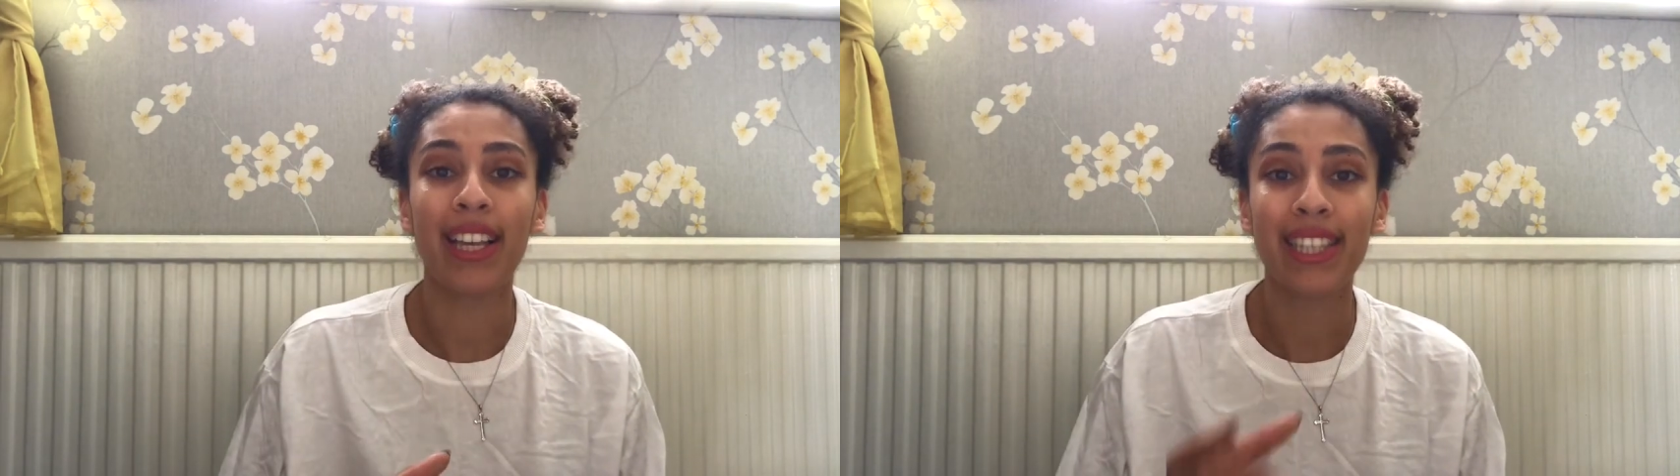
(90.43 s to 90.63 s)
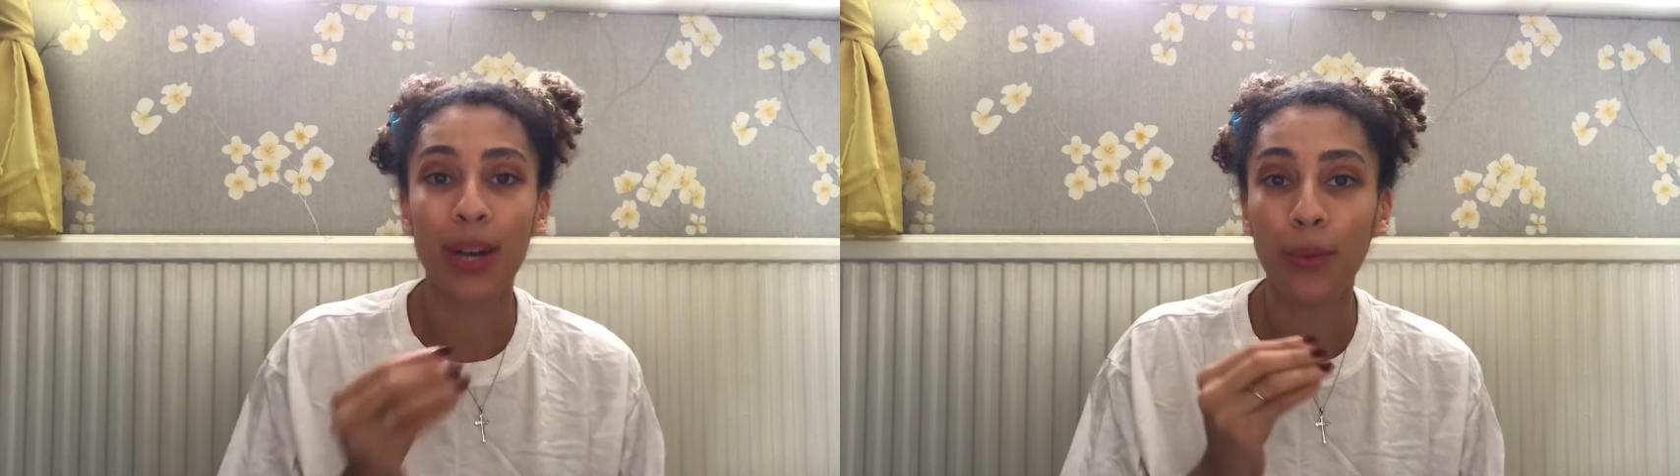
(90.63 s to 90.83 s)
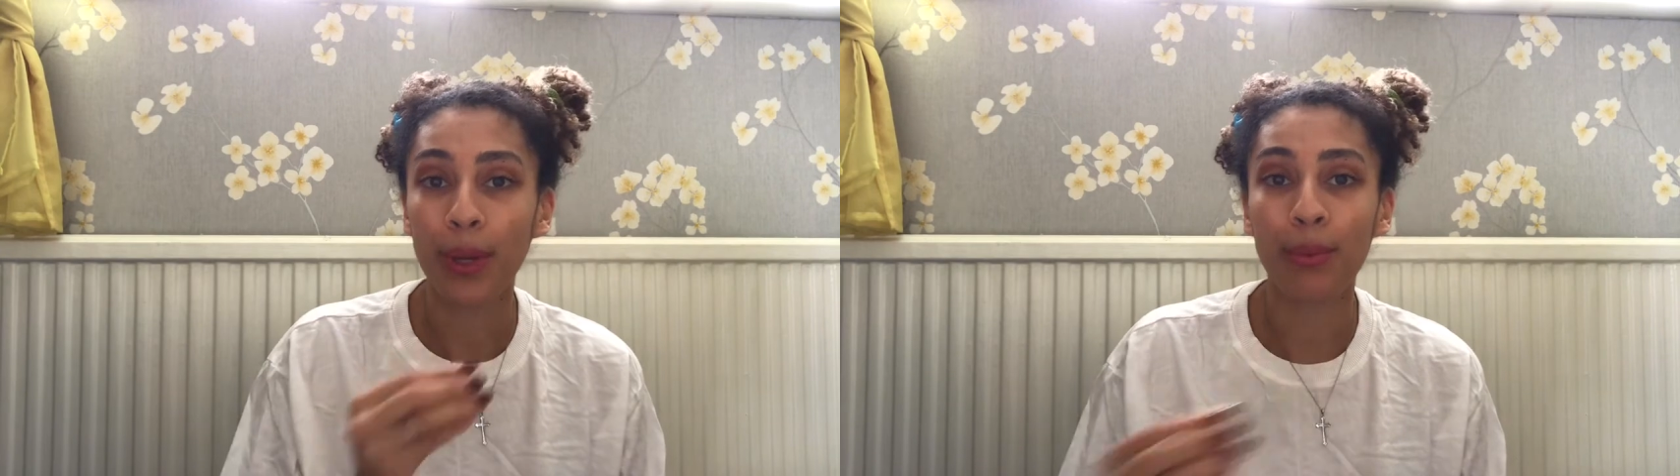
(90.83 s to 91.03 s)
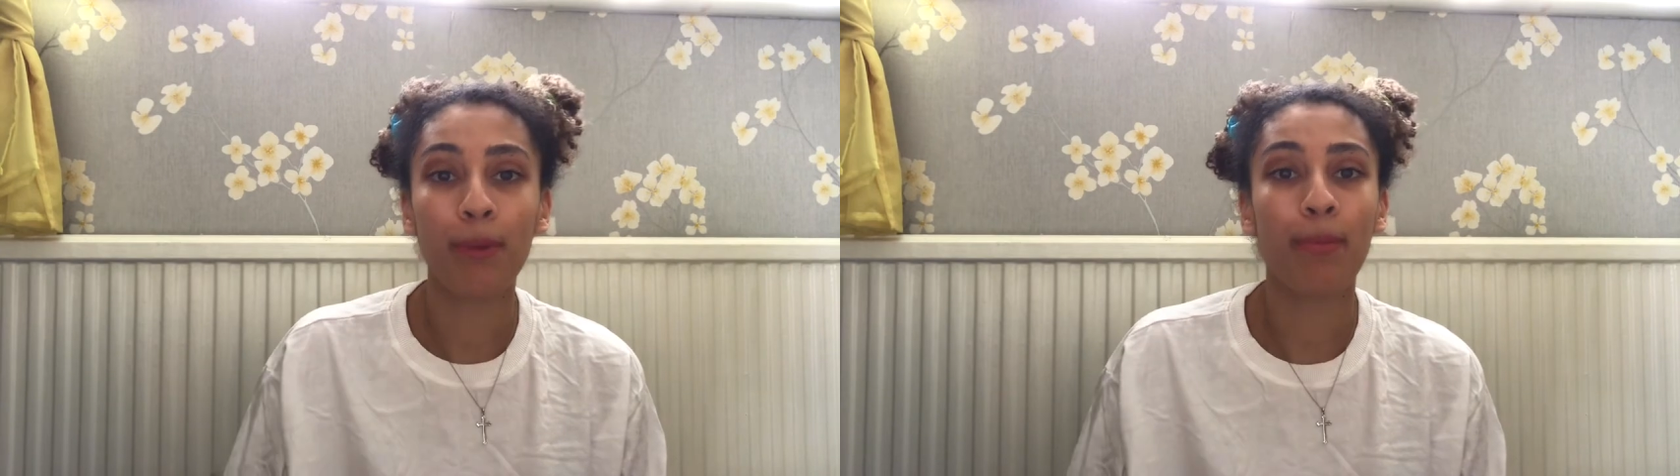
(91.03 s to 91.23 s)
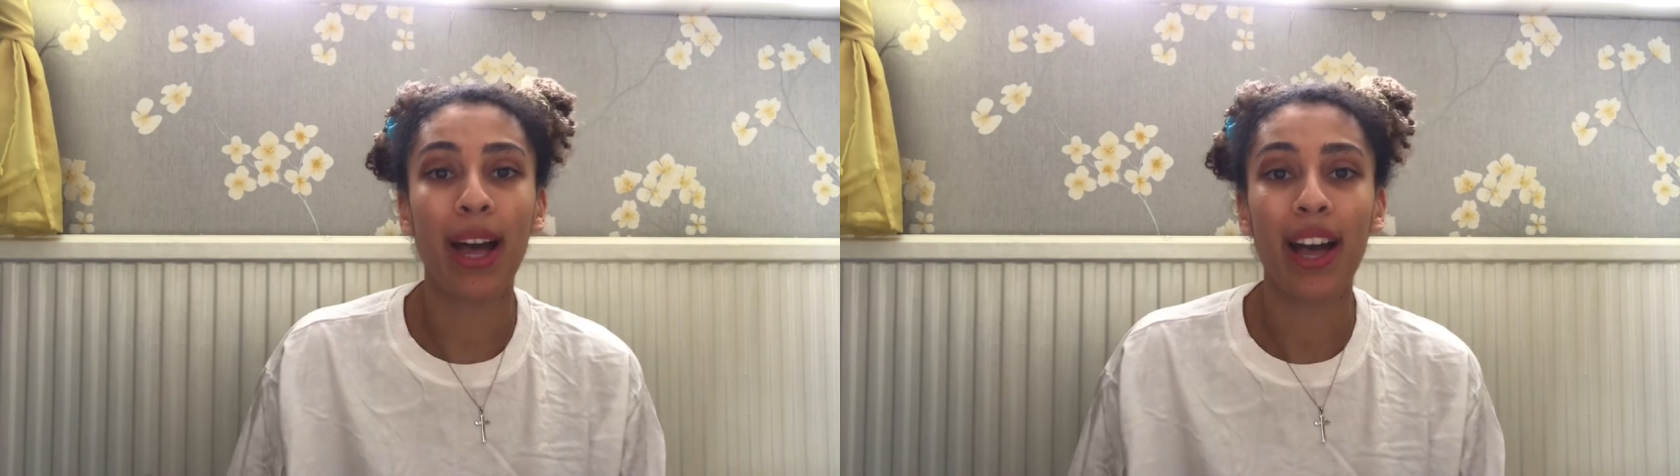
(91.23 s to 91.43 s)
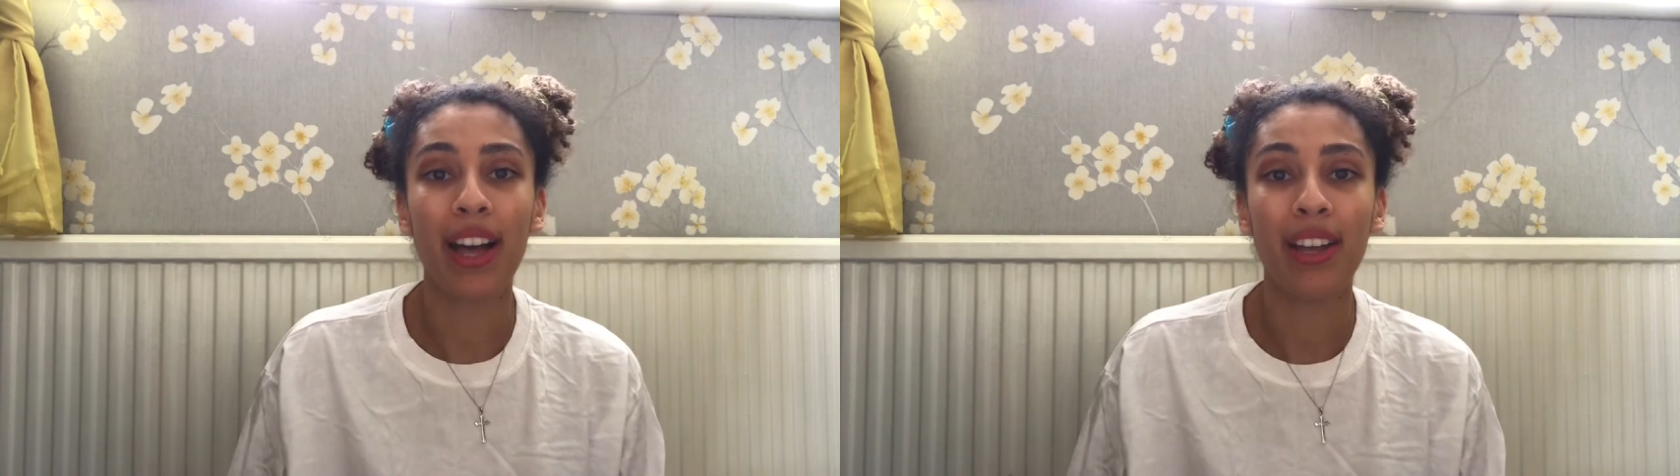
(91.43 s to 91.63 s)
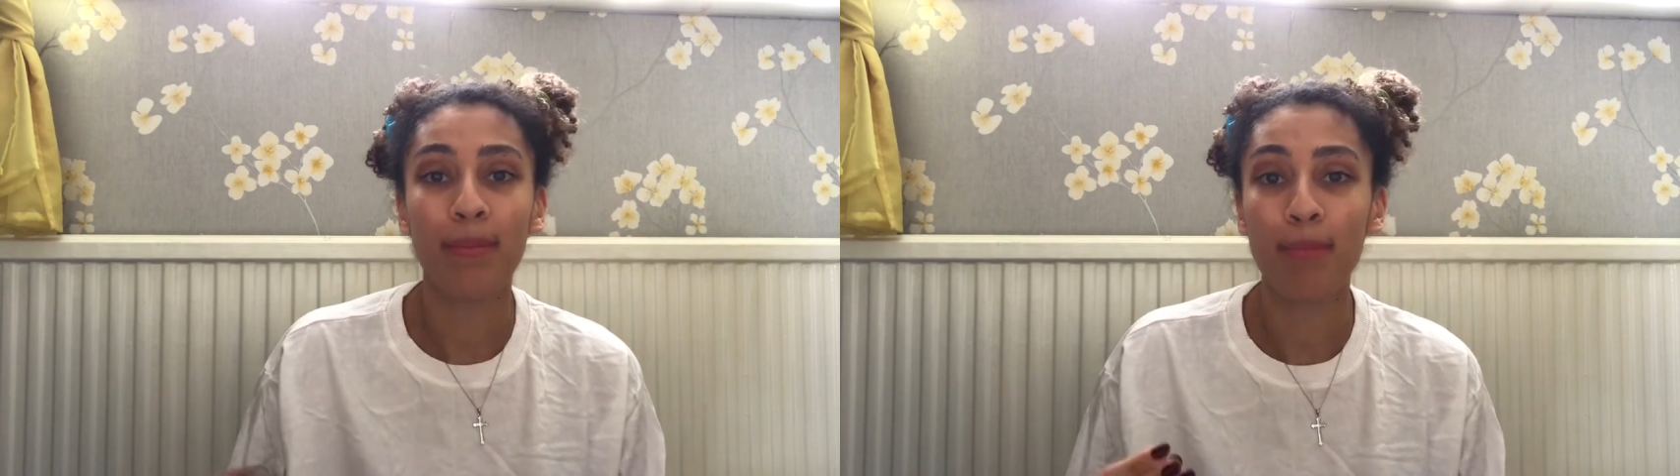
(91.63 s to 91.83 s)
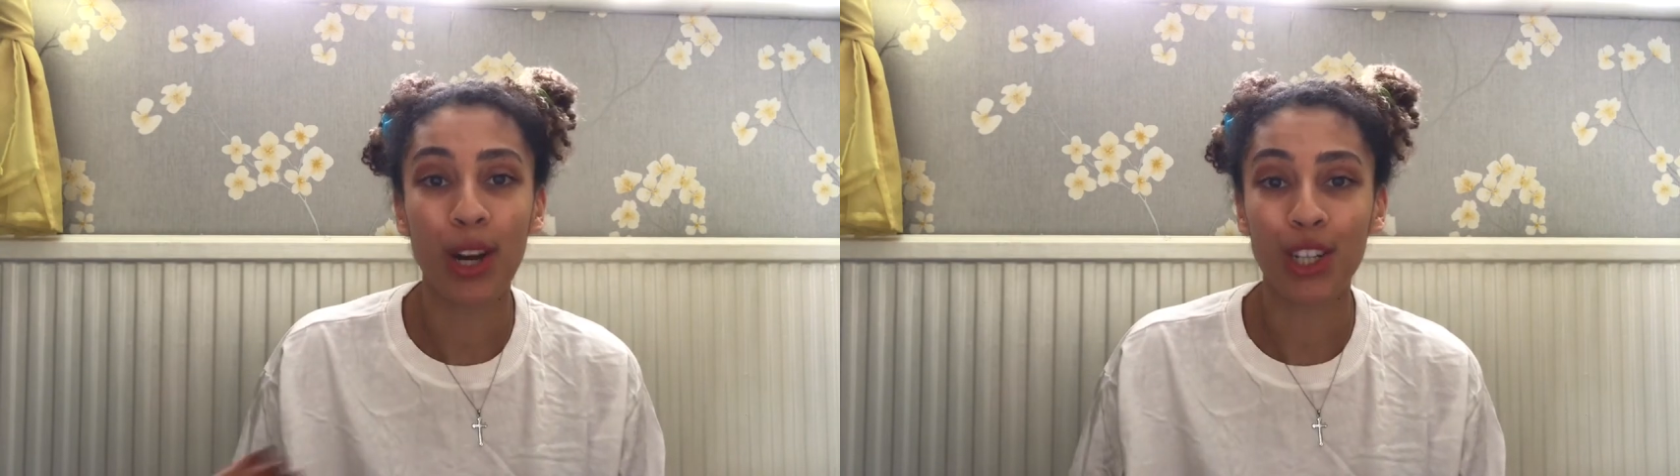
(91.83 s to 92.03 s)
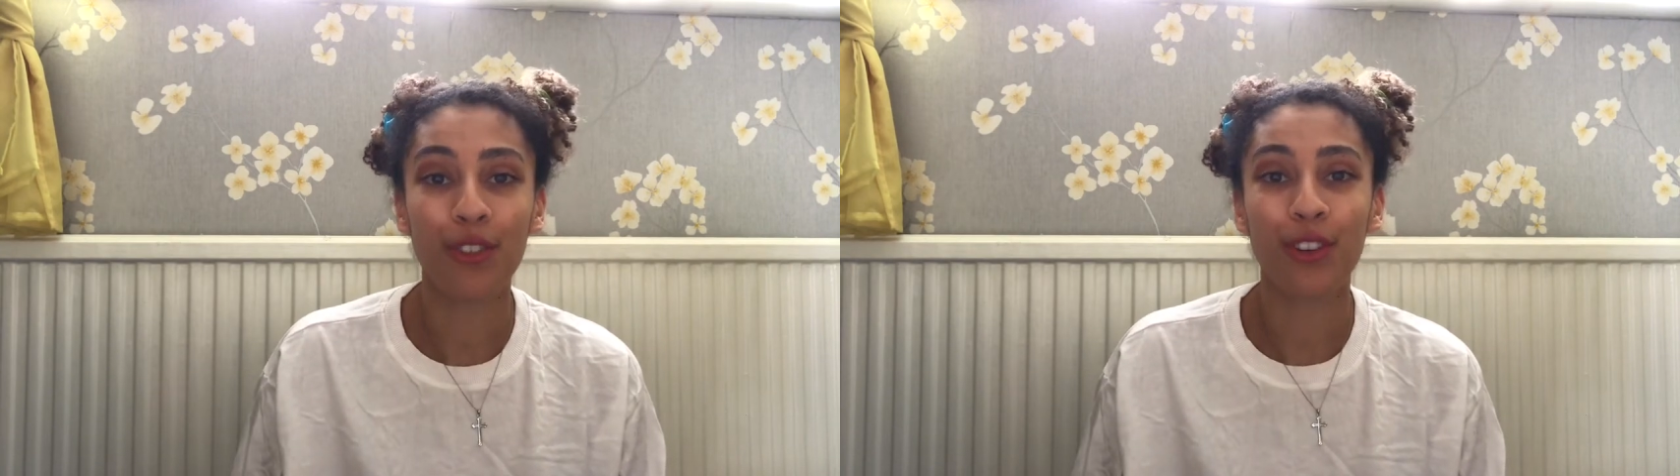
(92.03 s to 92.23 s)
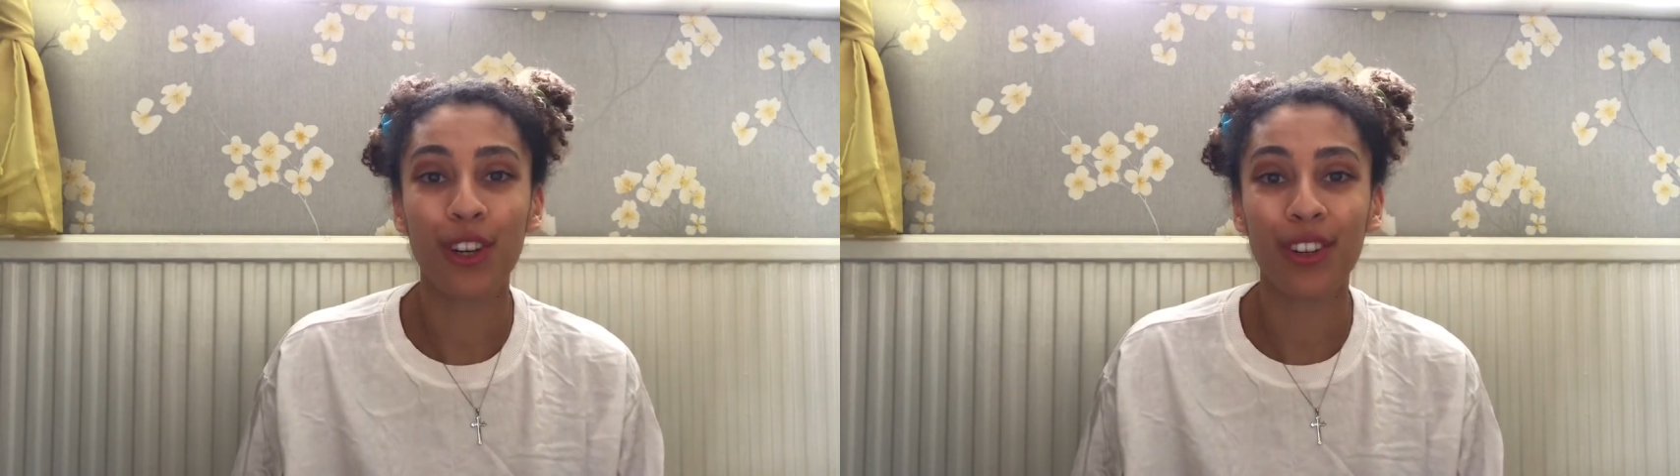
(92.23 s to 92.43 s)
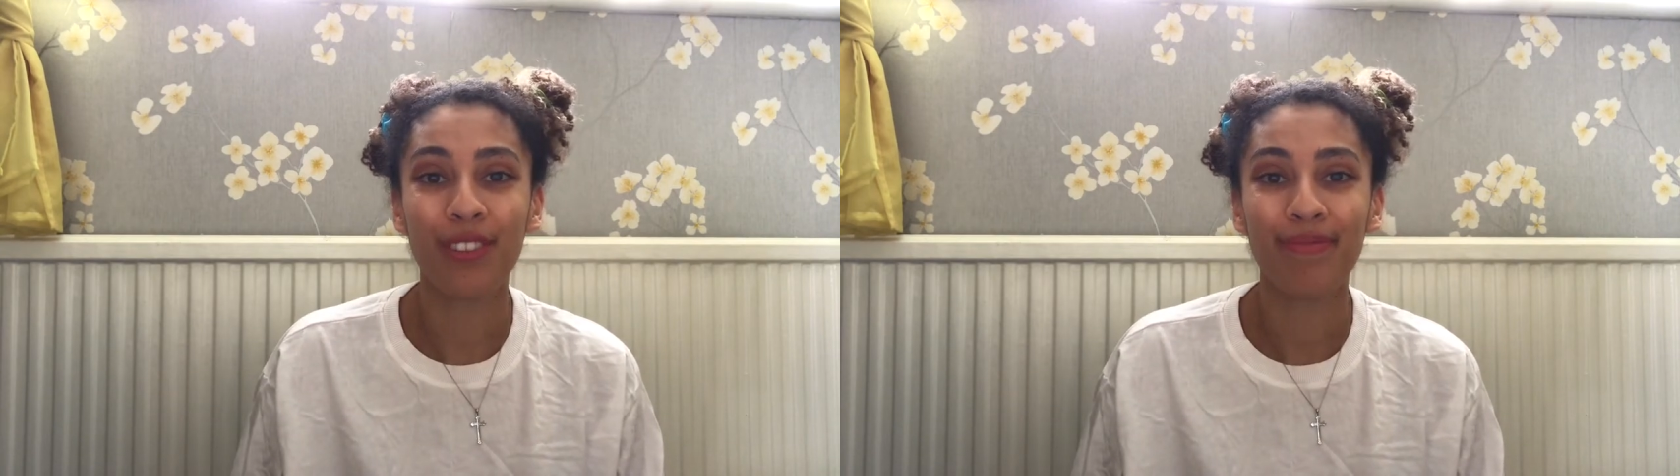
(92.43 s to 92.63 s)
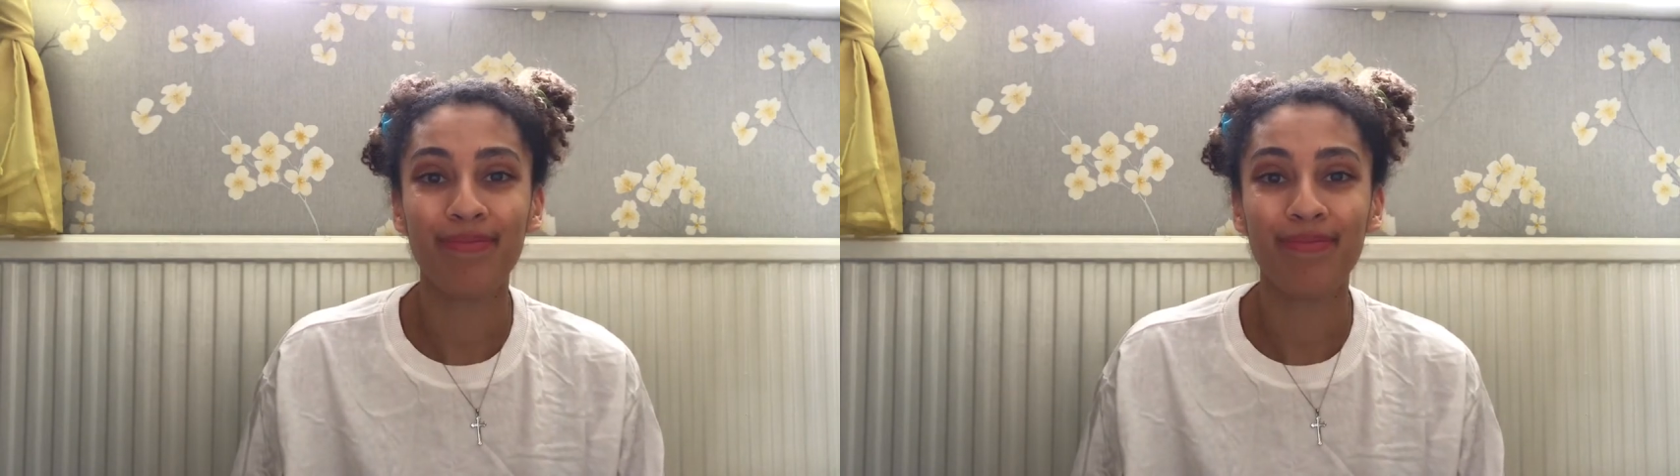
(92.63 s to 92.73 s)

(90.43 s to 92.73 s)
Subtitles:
is that we will bear much fruit.